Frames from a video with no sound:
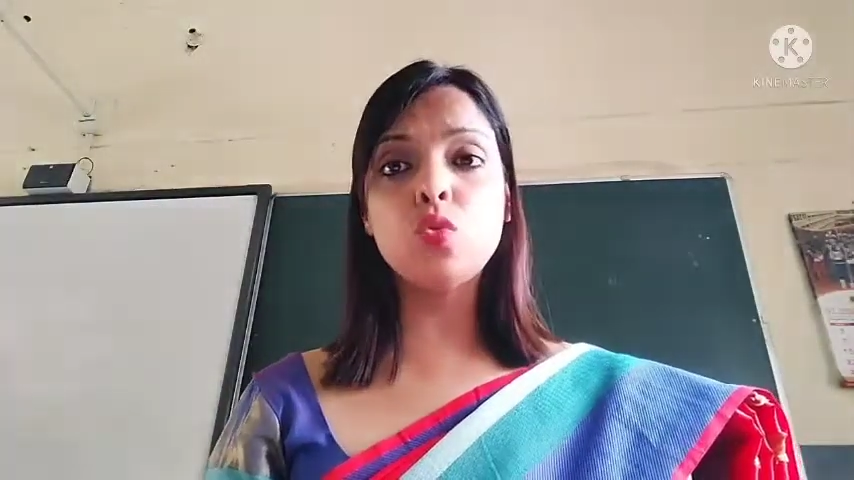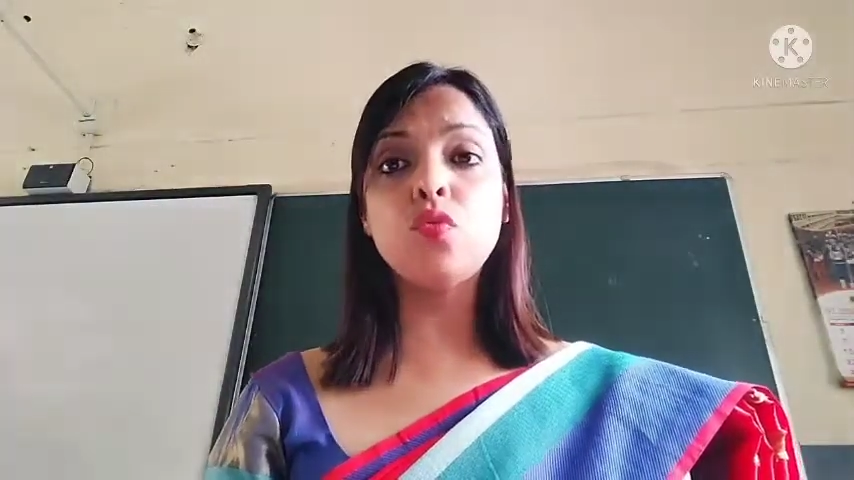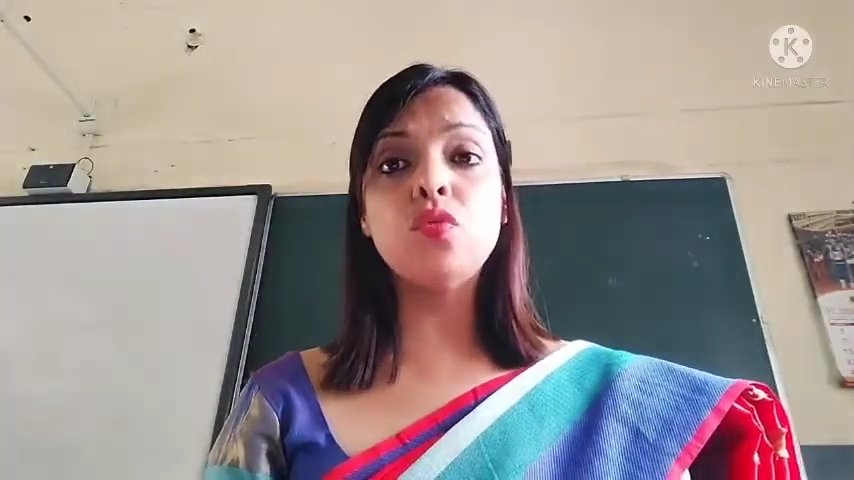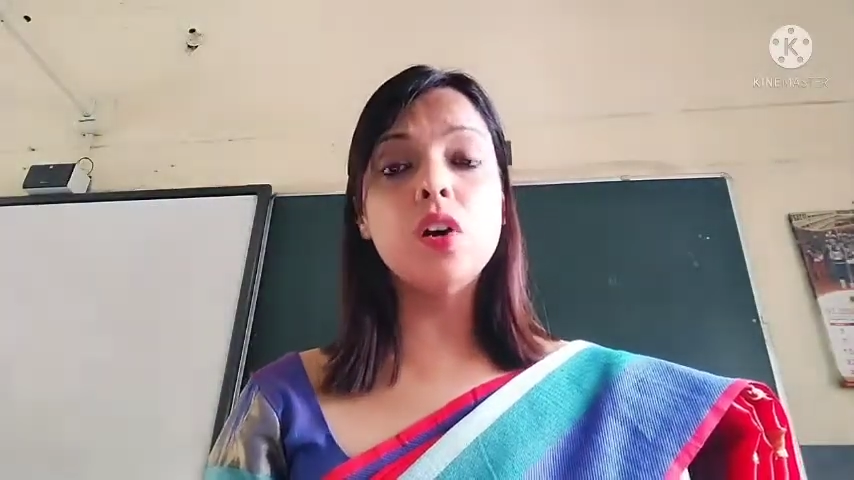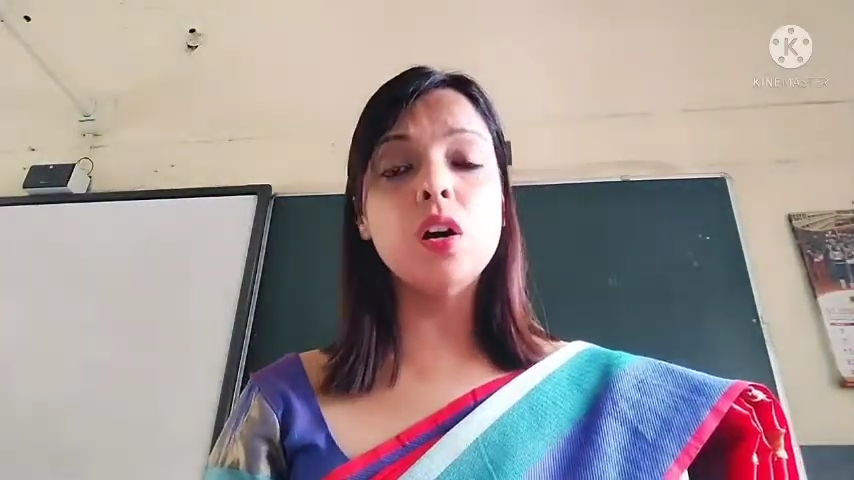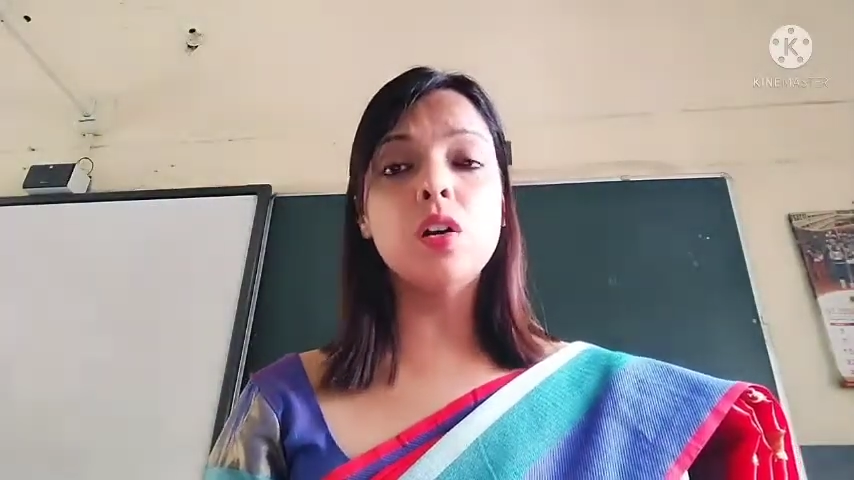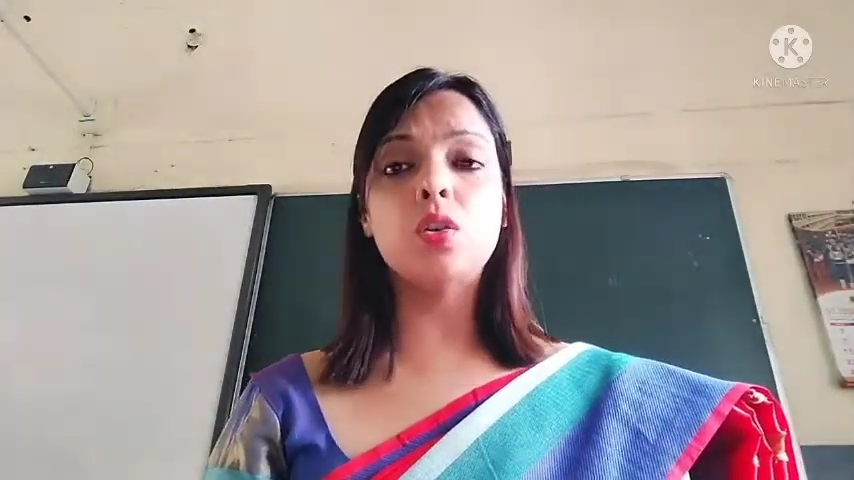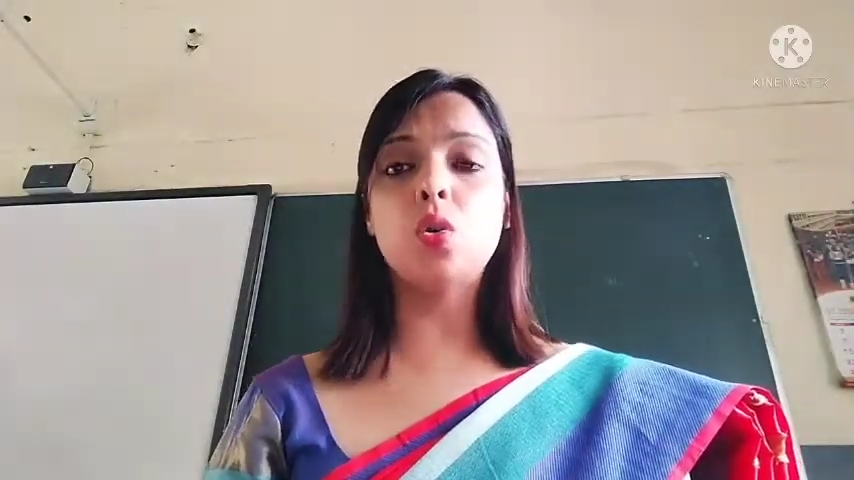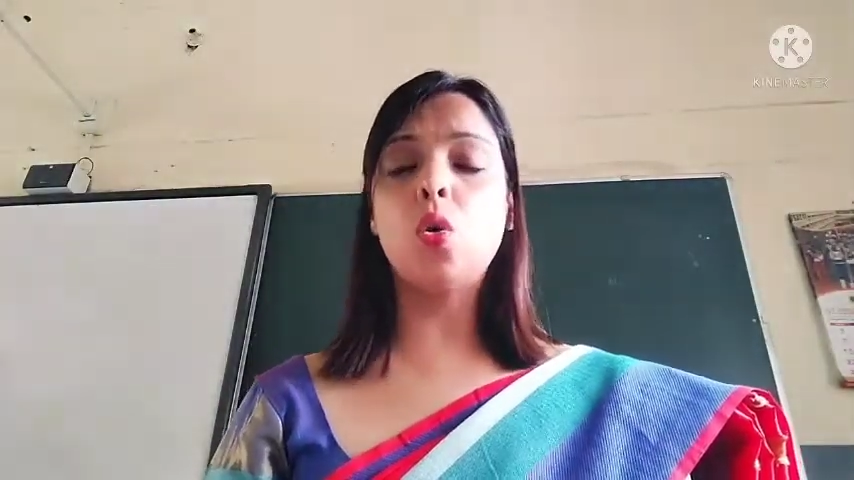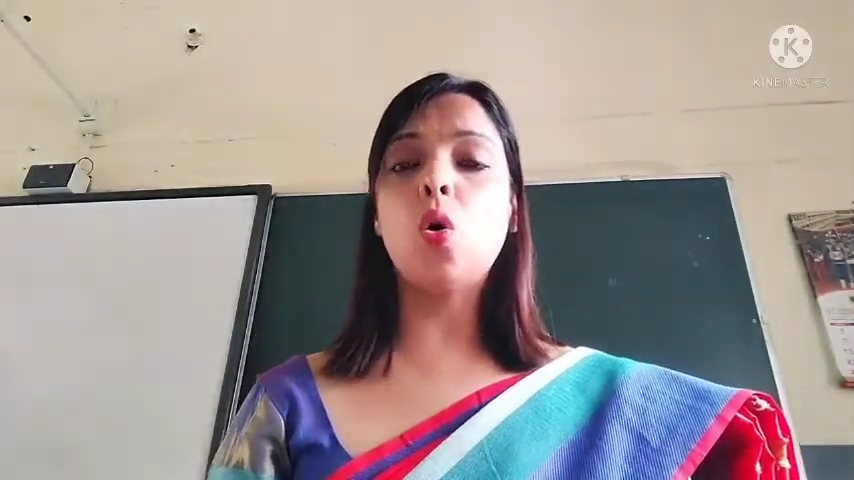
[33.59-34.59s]

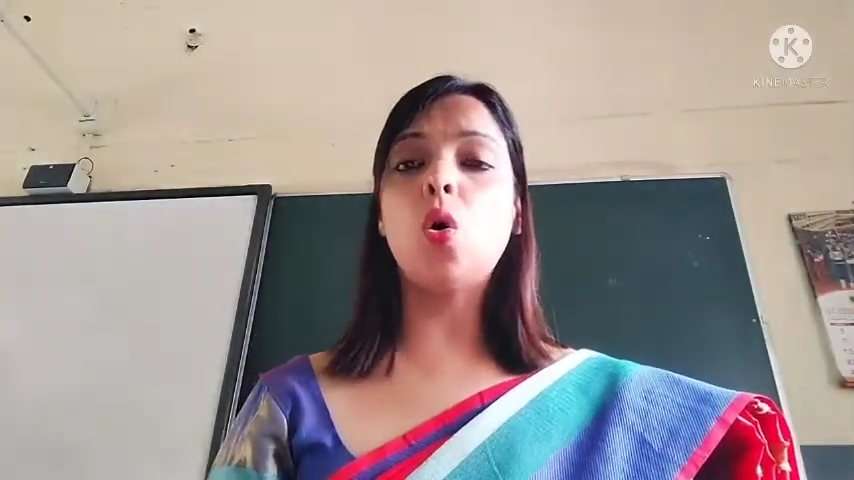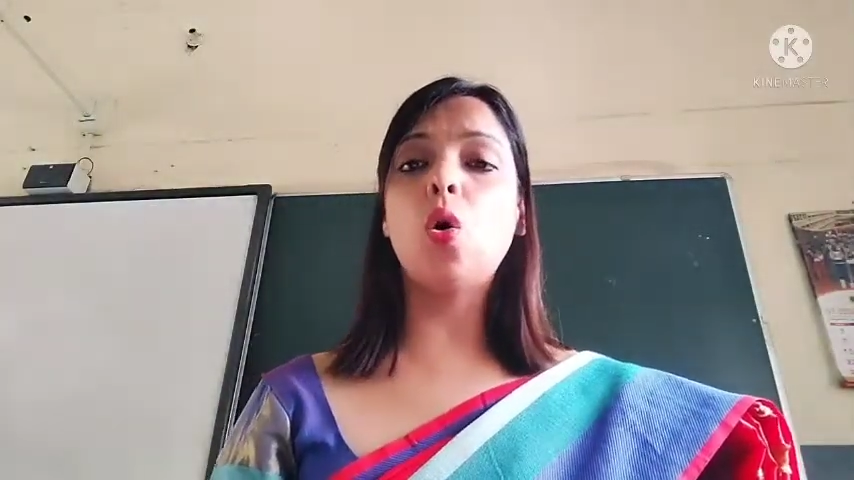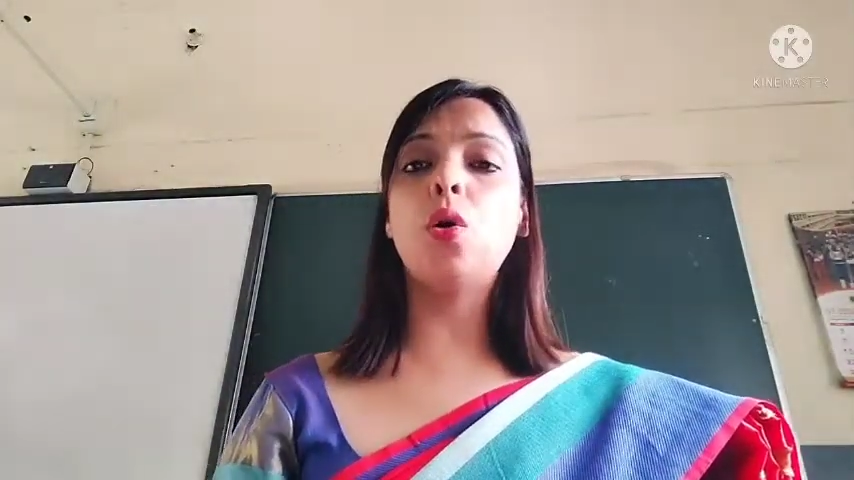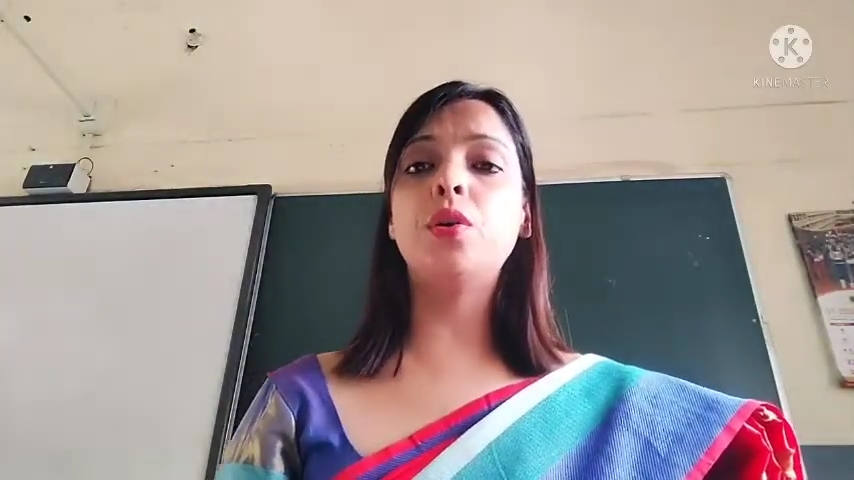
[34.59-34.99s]
work or